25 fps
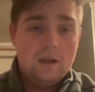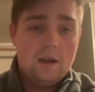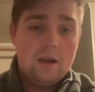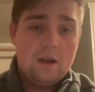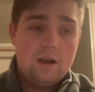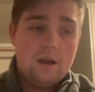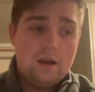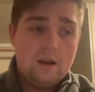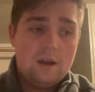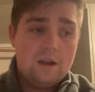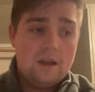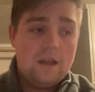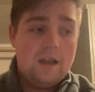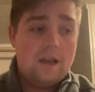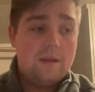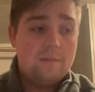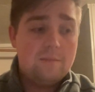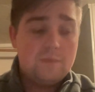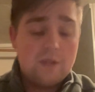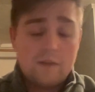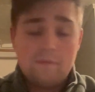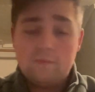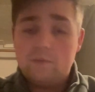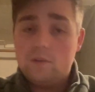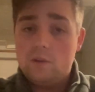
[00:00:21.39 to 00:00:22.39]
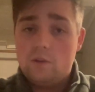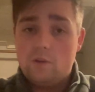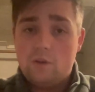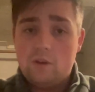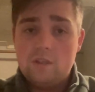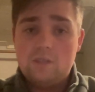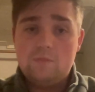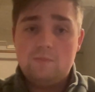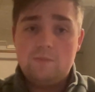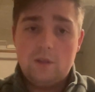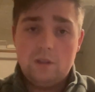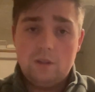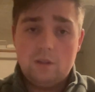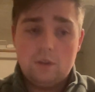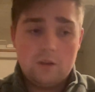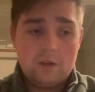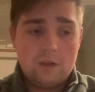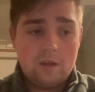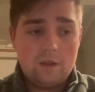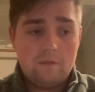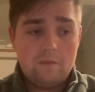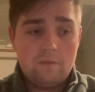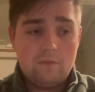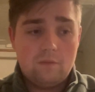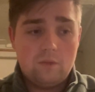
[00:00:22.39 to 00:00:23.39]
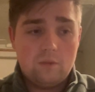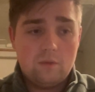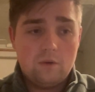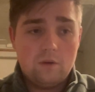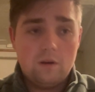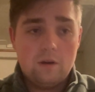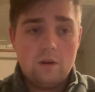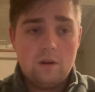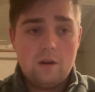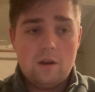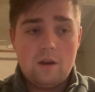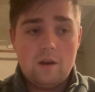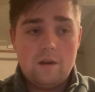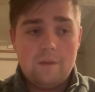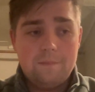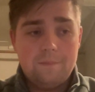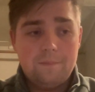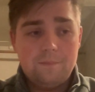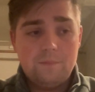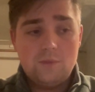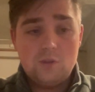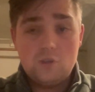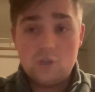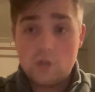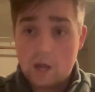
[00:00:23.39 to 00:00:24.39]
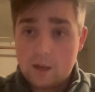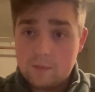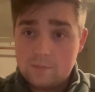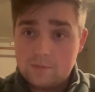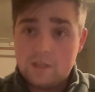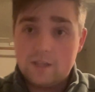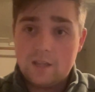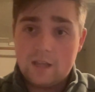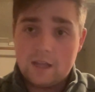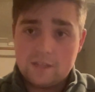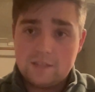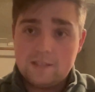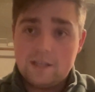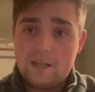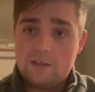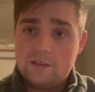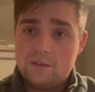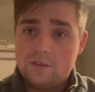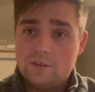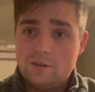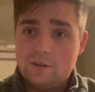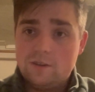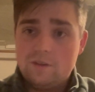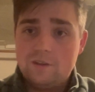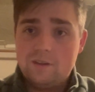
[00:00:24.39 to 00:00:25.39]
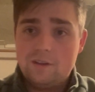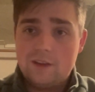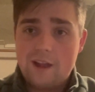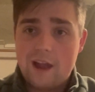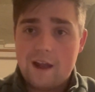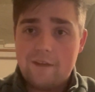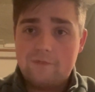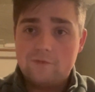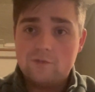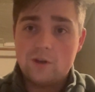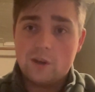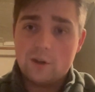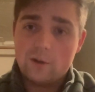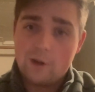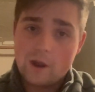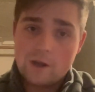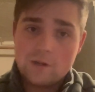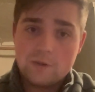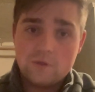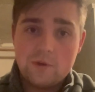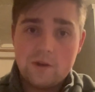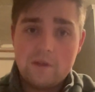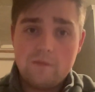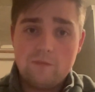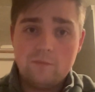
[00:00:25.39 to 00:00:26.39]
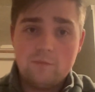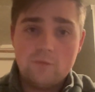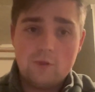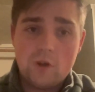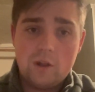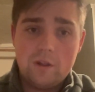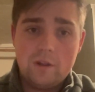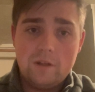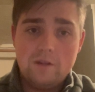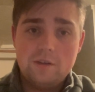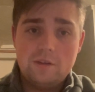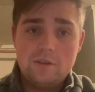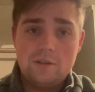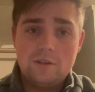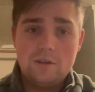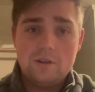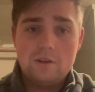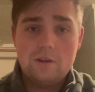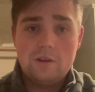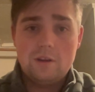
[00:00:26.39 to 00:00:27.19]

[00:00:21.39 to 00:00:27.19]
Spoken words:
And I'm definitely going to be looking for jobs in that sector after I graduate from college.